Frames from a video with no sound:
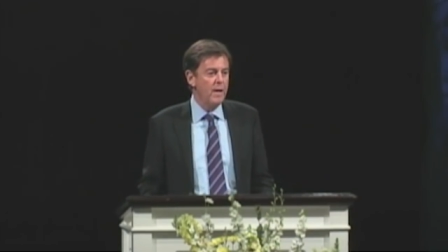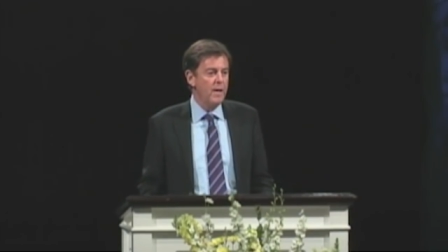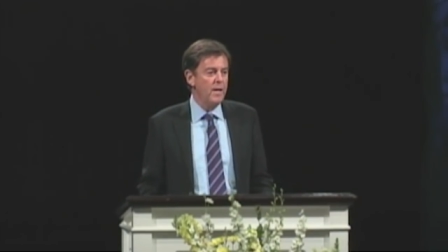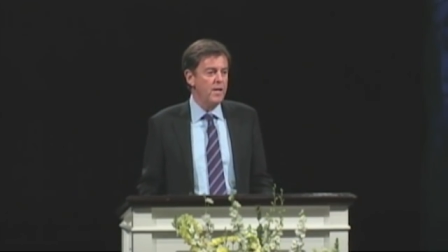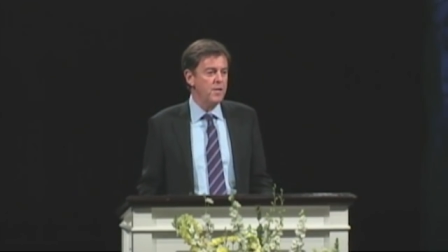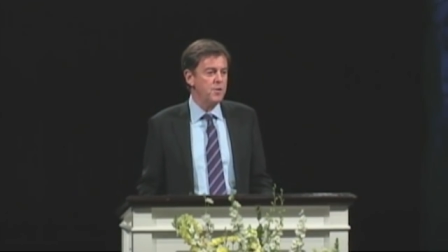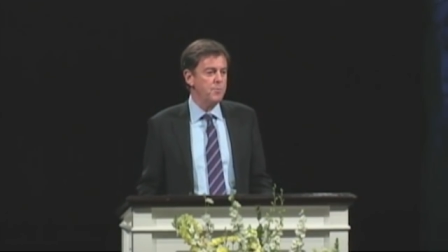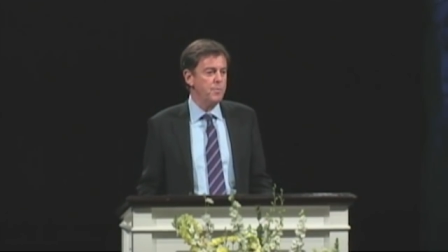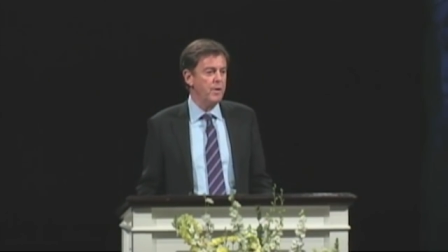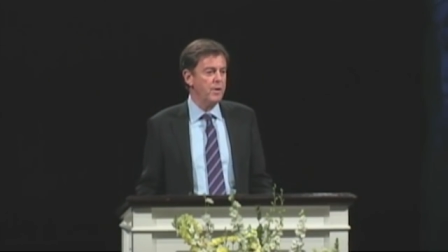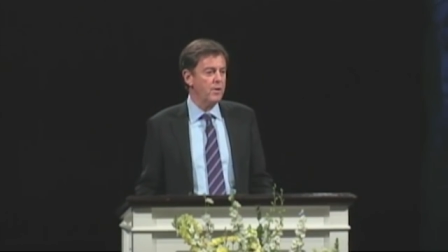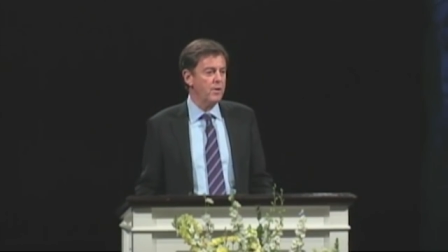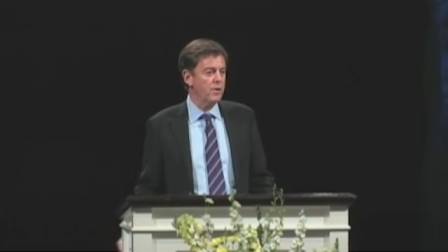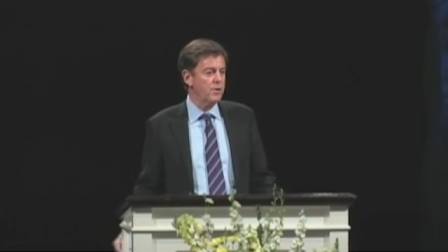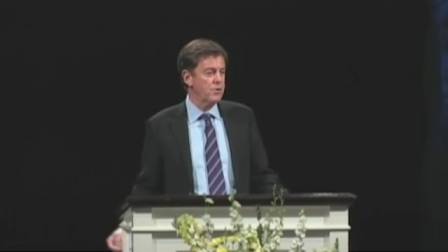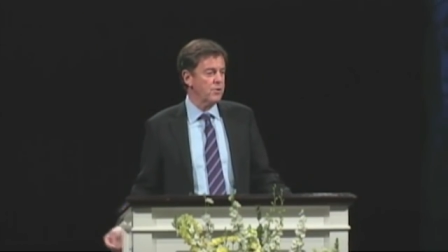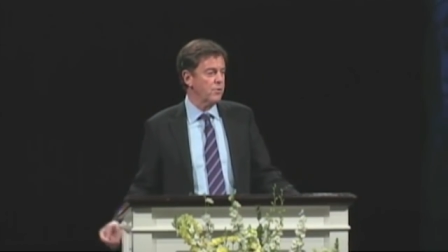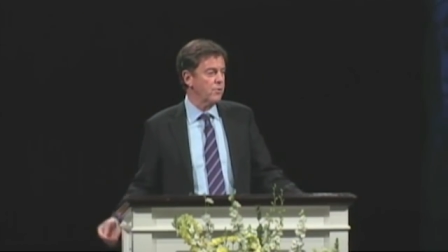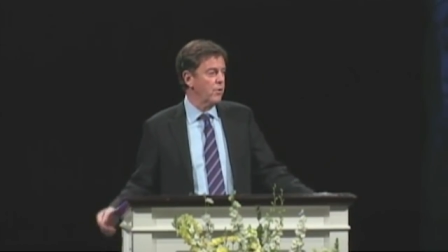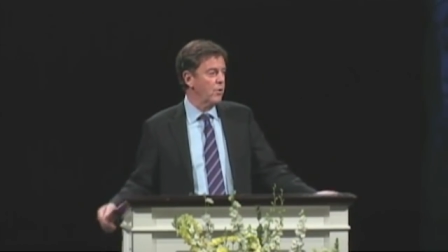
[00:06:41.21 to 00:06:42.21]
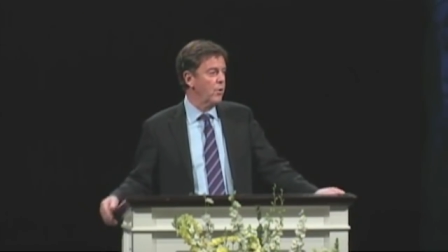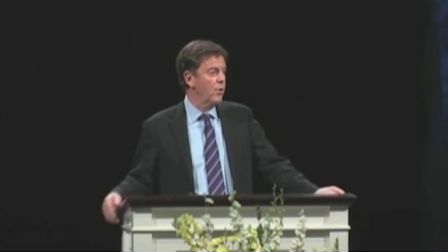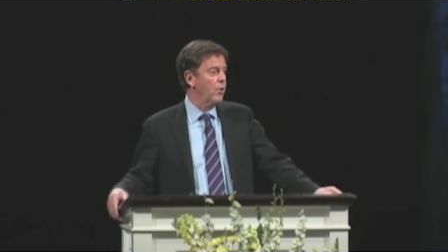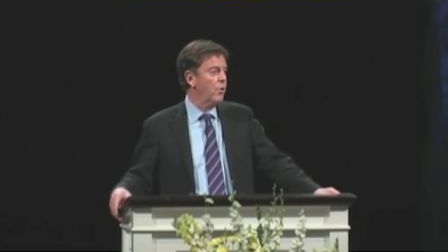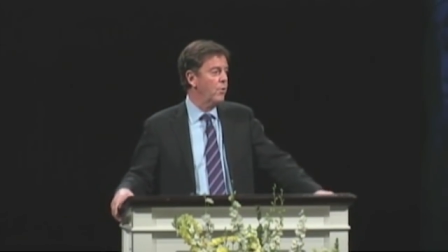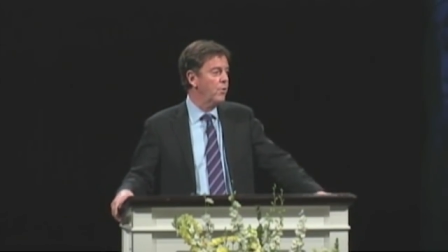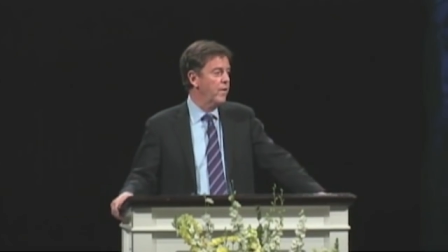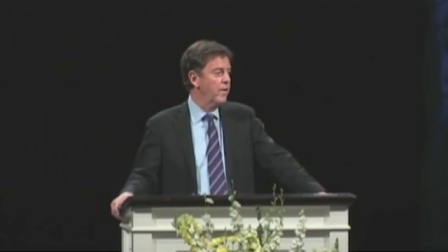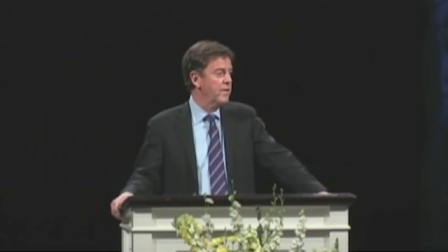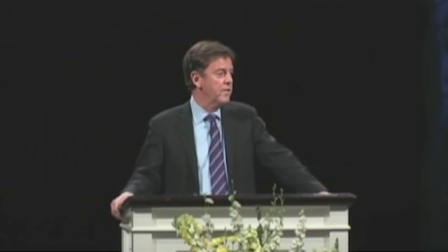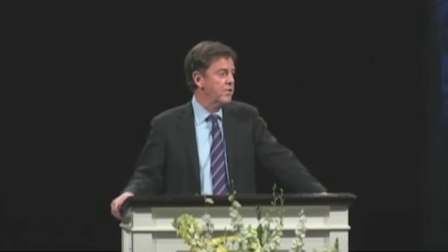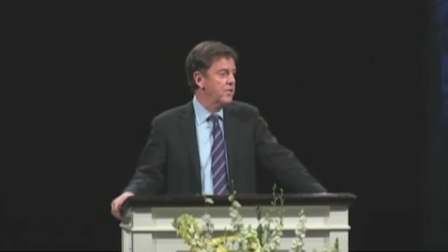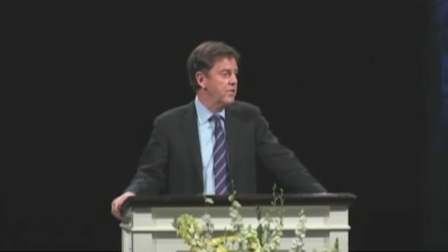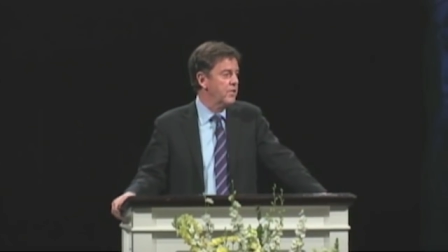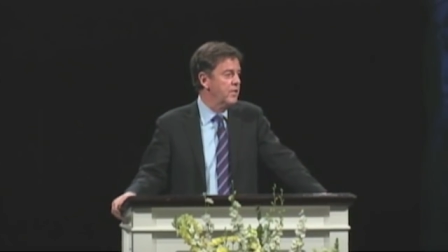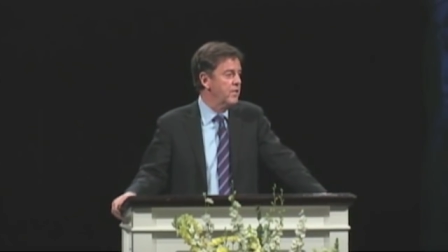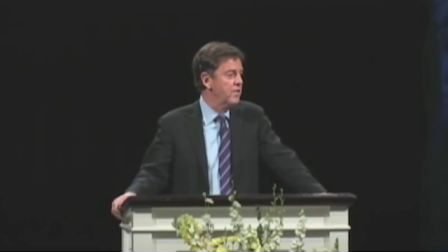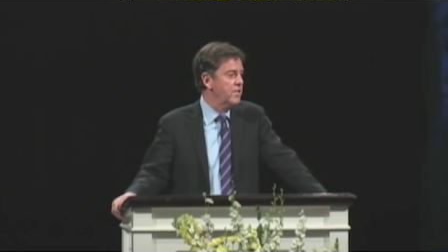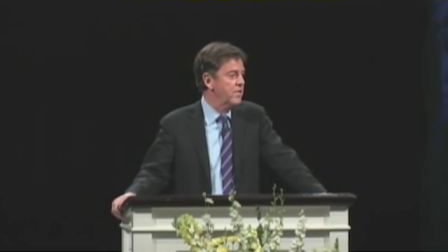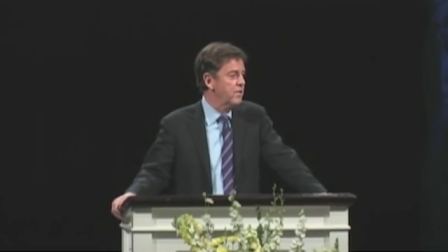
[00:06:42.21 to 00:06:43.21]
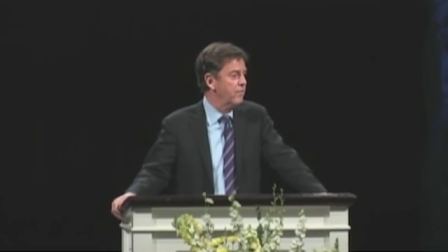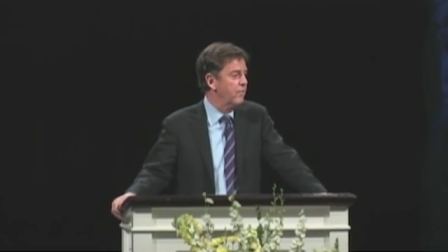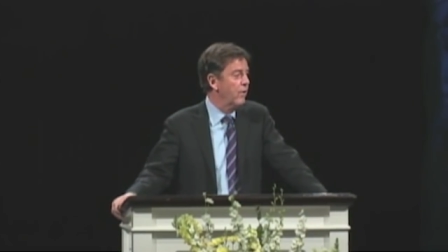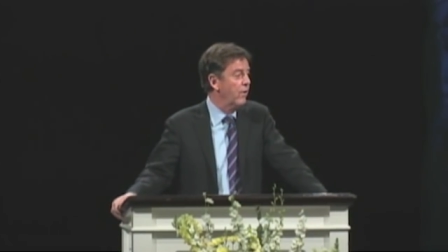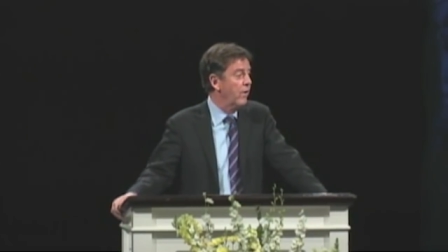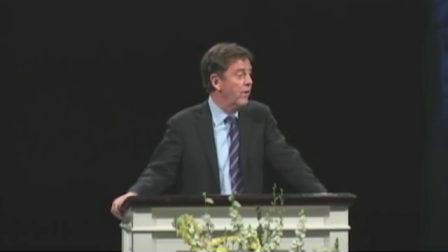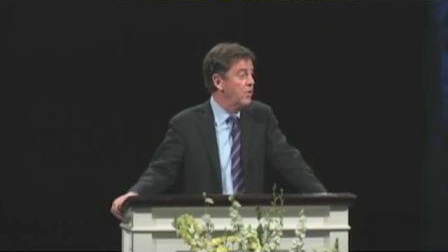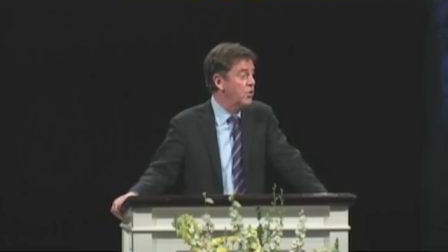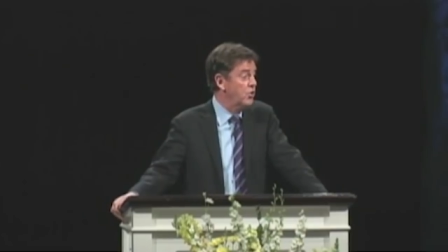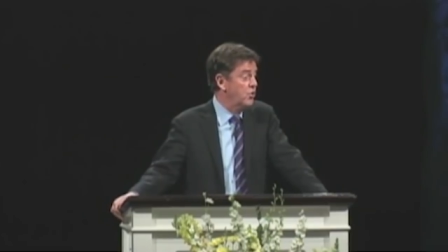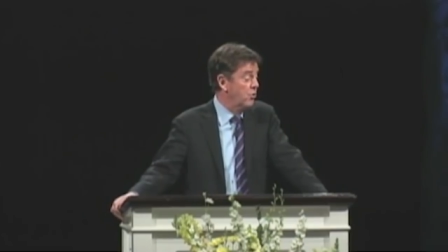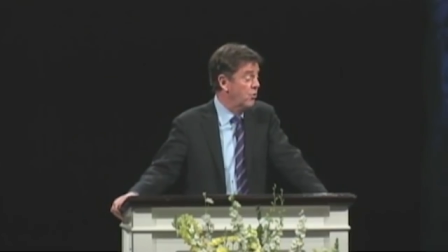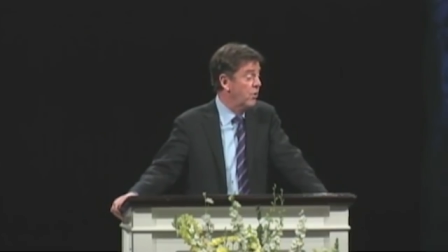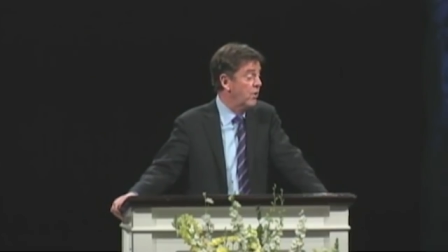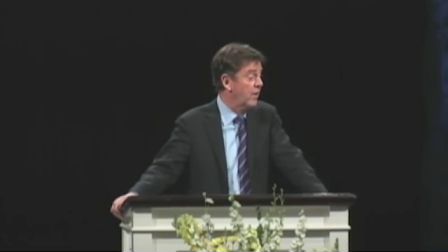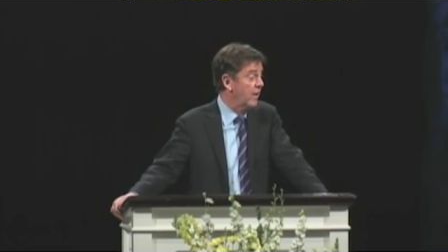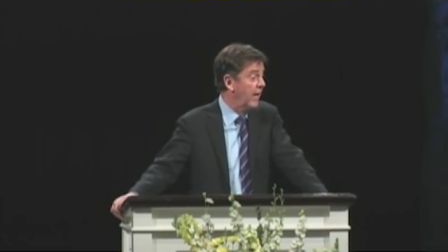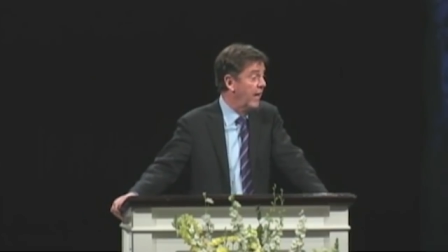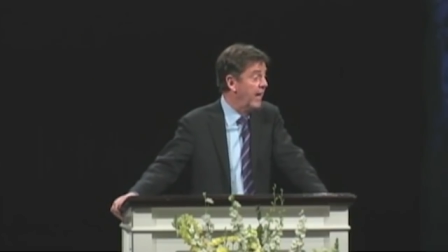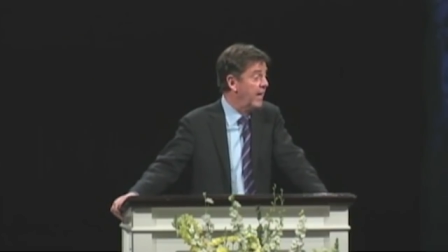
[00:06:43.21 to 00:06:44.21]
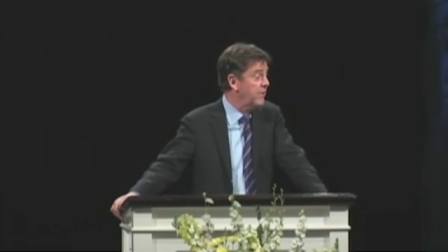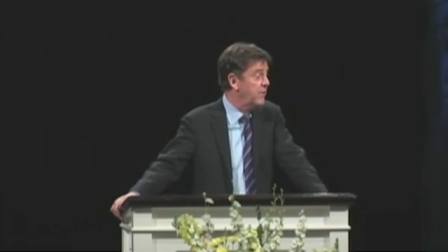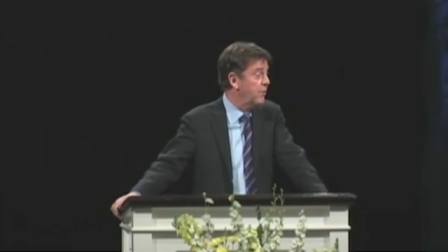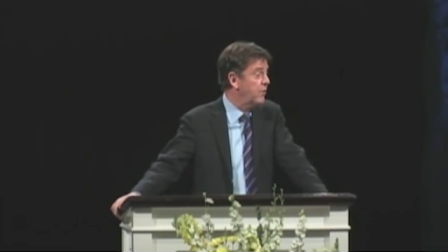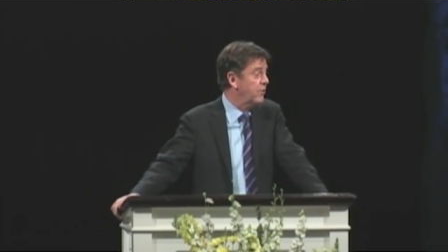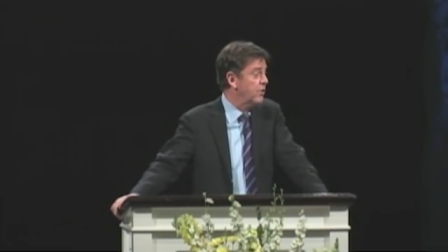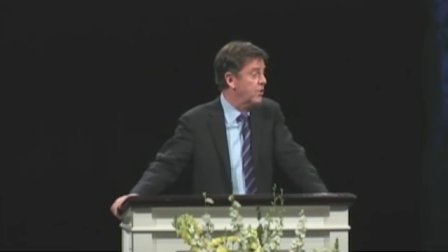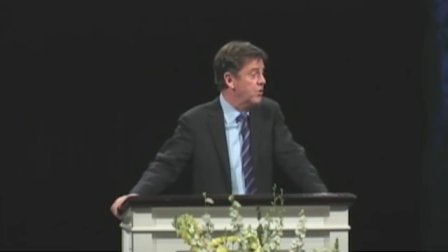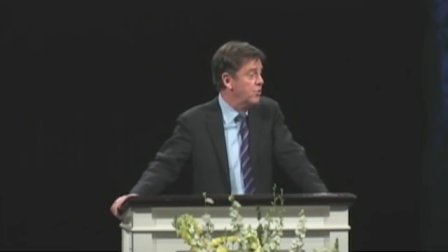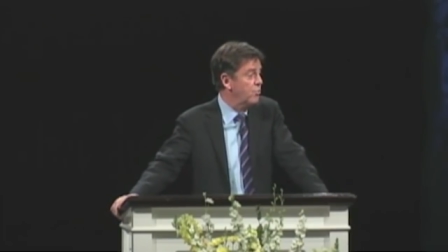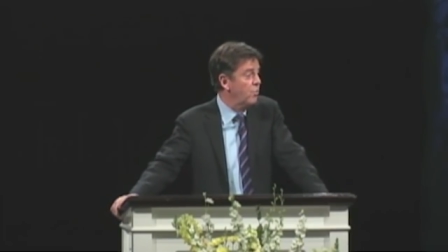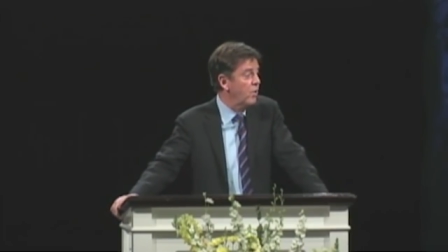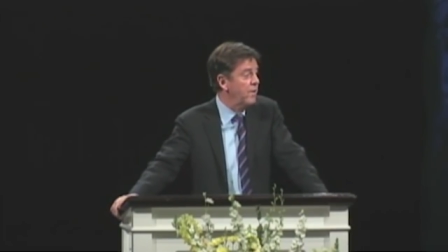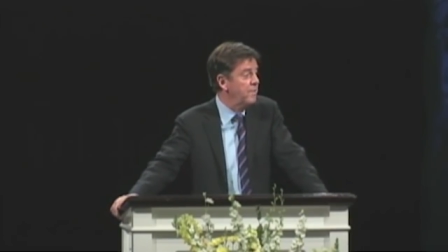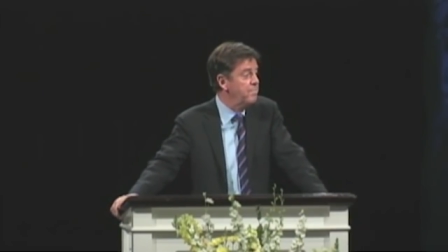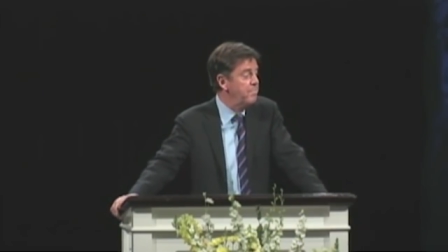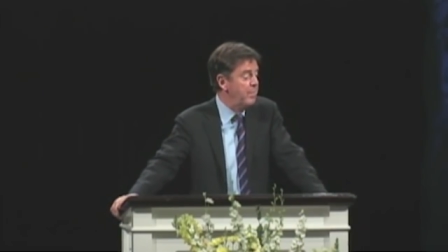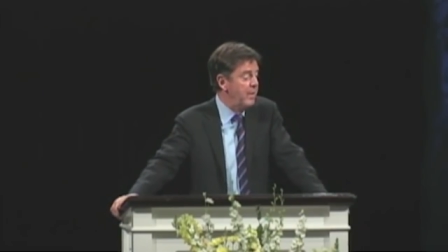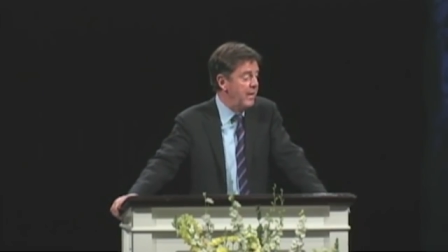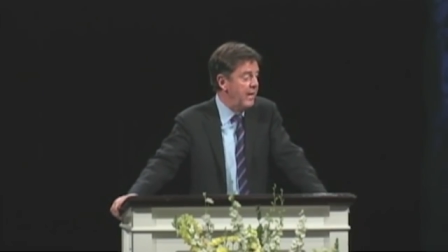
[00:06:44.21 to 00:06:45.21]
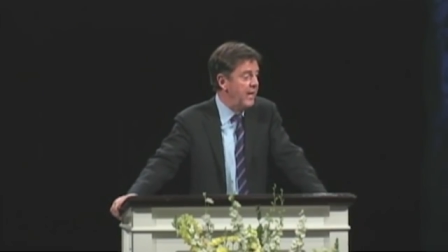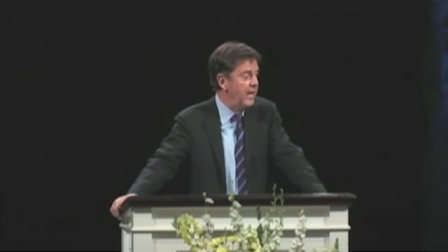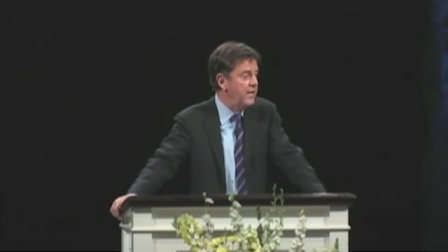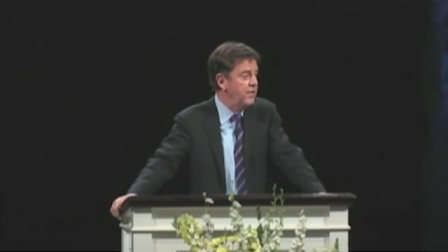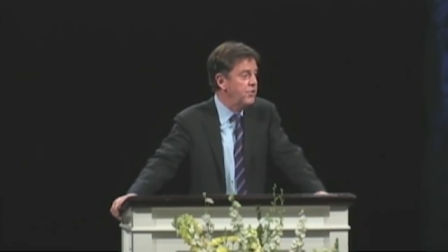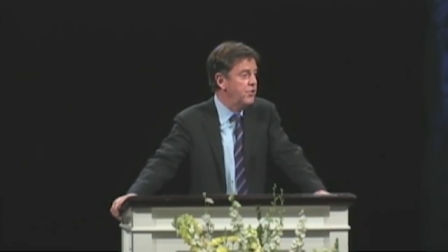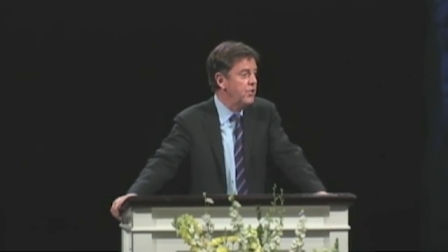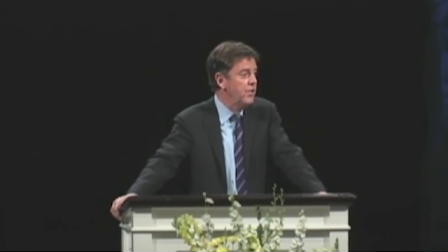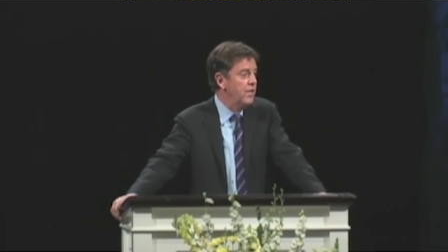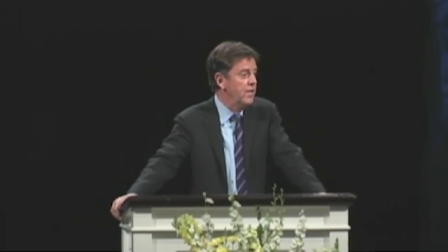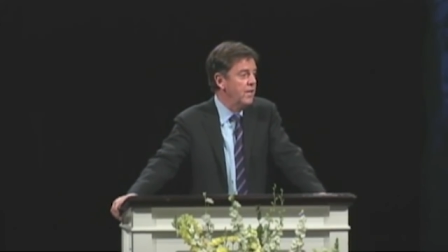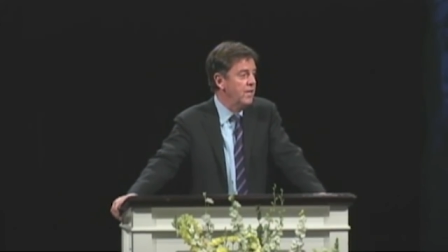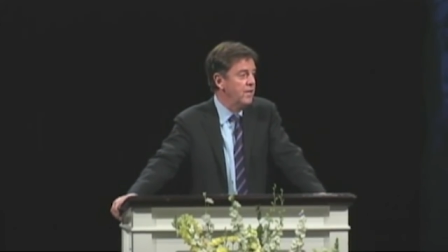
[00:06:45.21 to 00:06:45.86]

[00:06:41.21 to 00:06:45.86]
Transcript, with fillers: is because although this is a very short letter, just one page,